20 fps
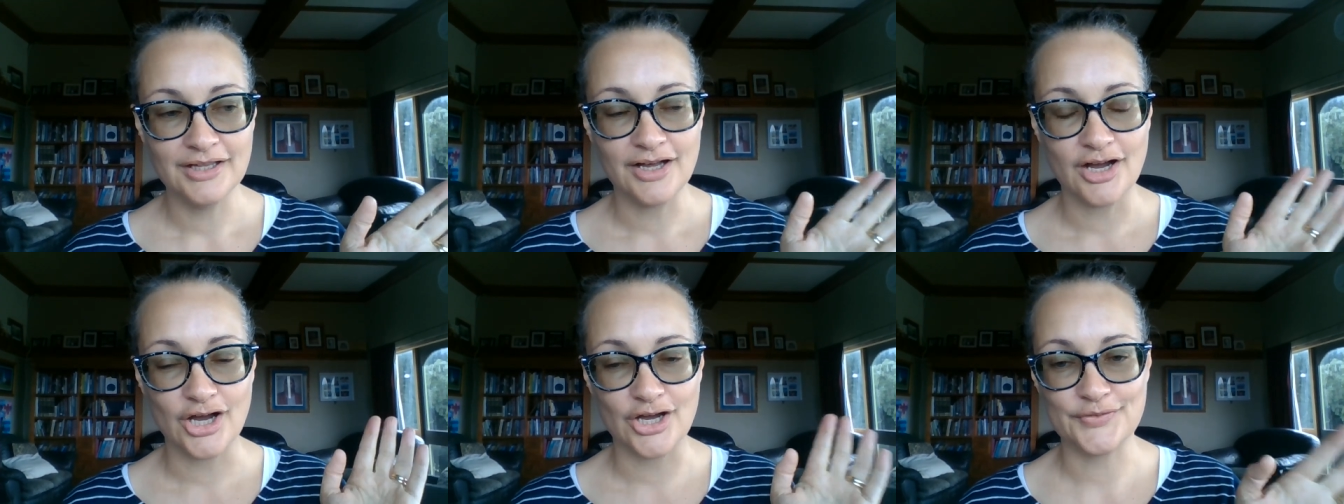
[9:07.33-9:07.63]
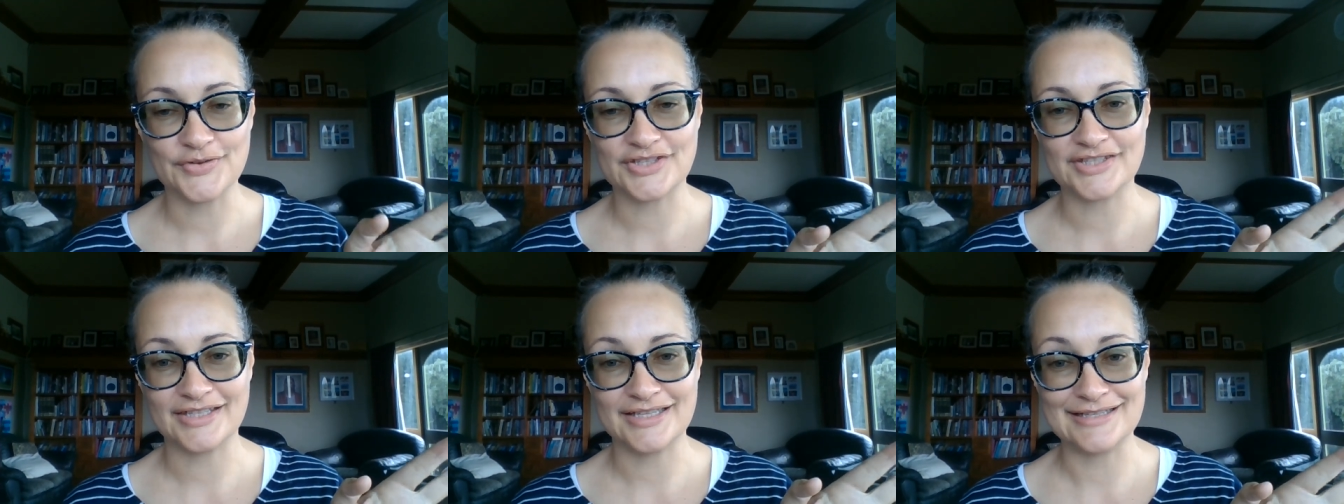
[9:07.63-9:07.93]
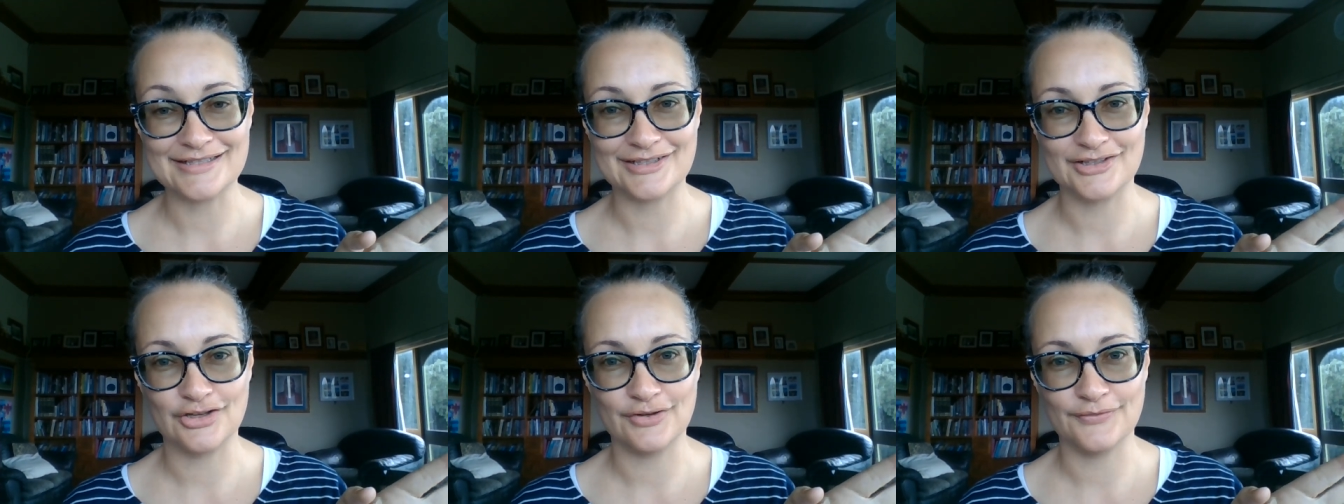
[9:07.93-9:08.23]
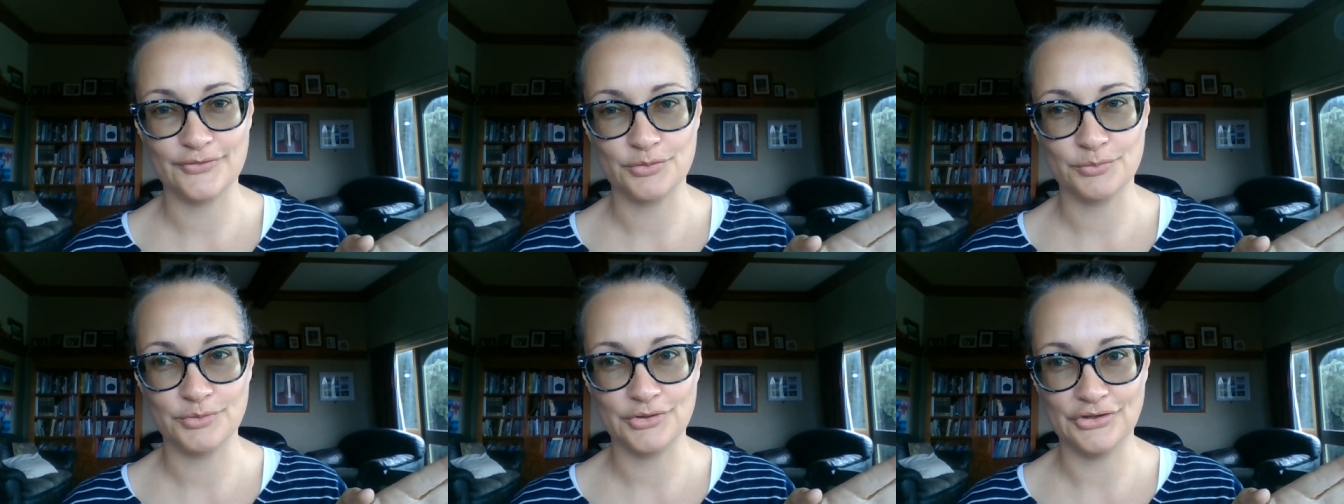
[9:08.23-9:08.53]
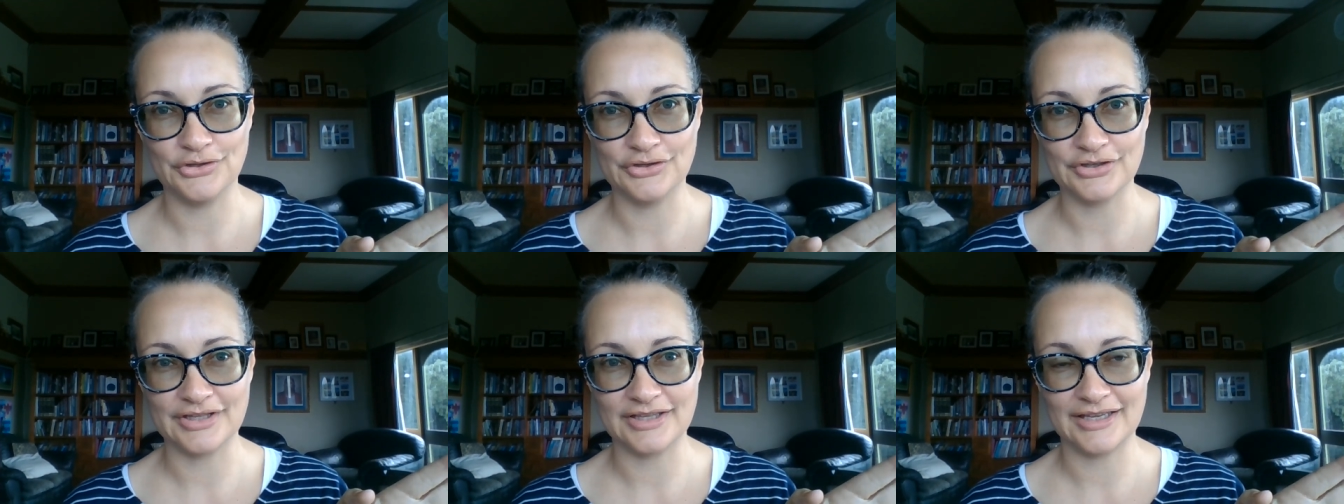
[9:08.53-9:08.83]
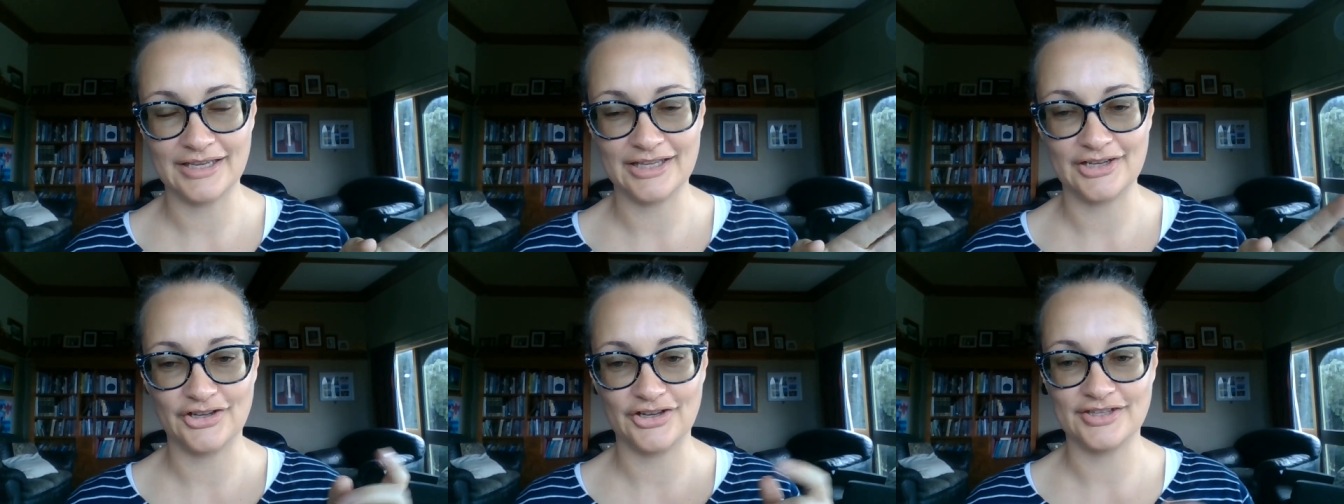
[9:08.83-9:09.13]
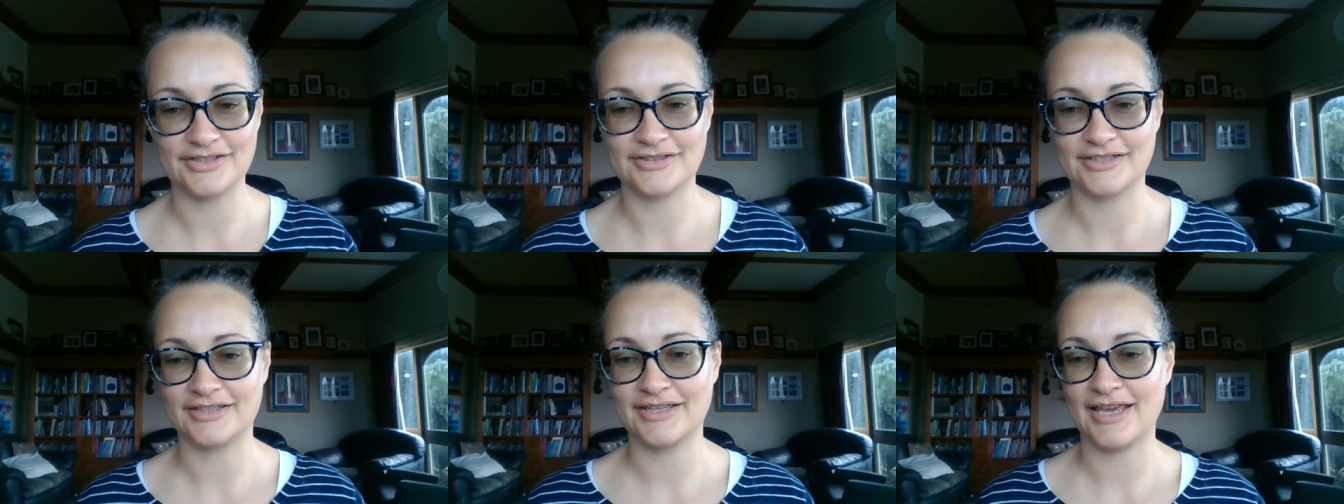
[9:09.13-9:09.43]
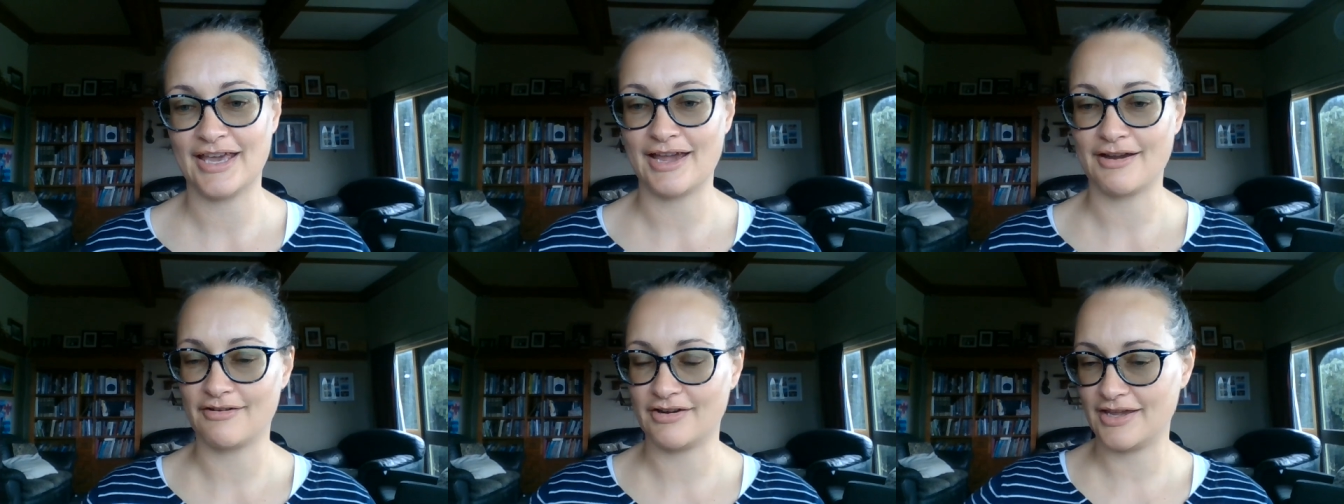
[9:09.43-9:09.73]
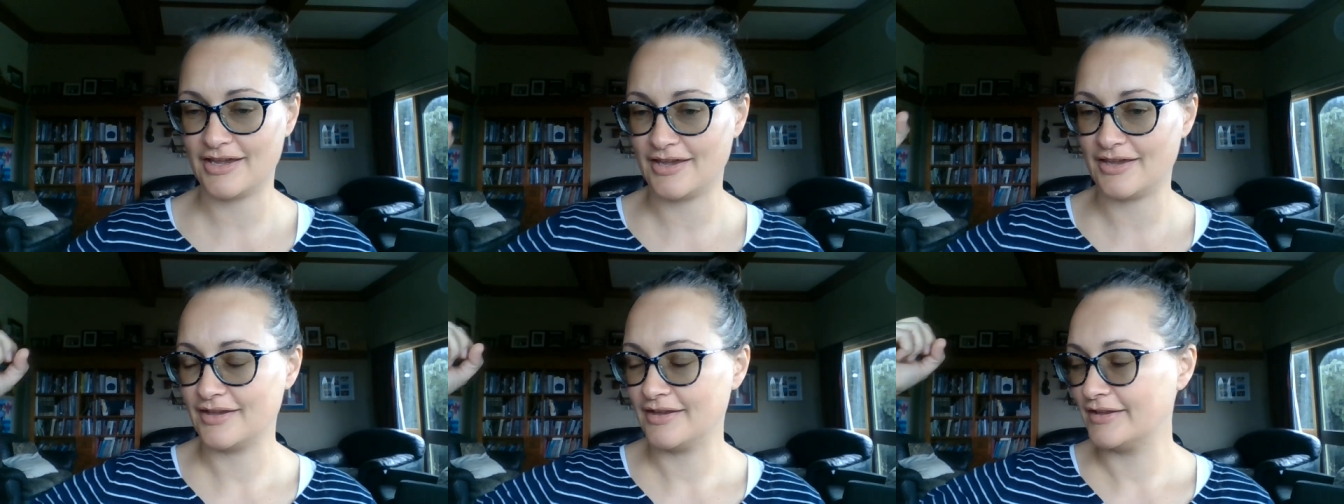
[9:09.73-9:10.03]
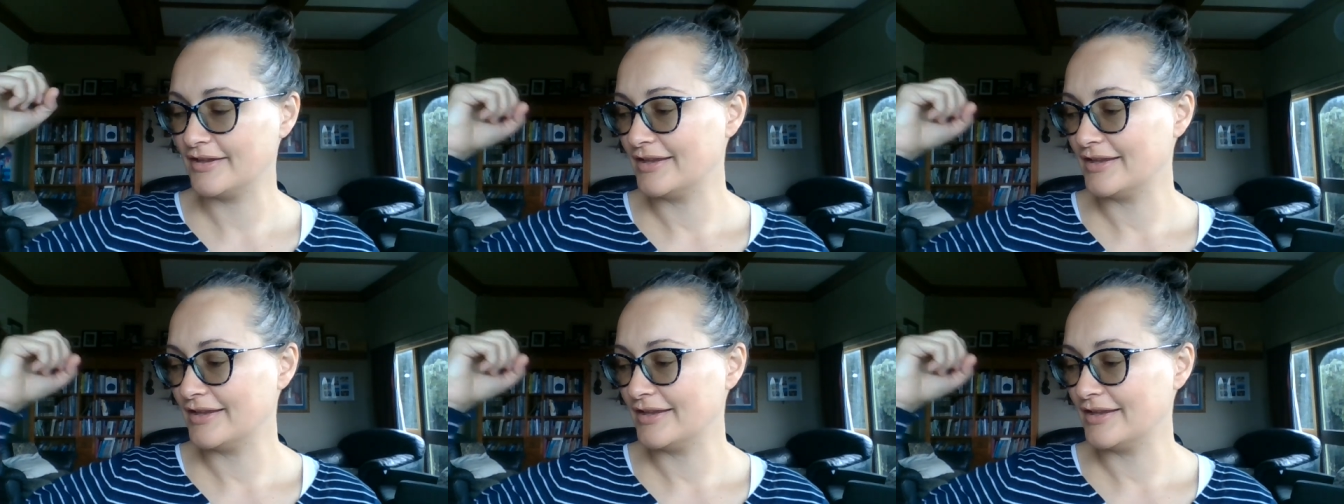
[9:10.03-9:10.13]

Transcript: overseas a lot for work and i used to carry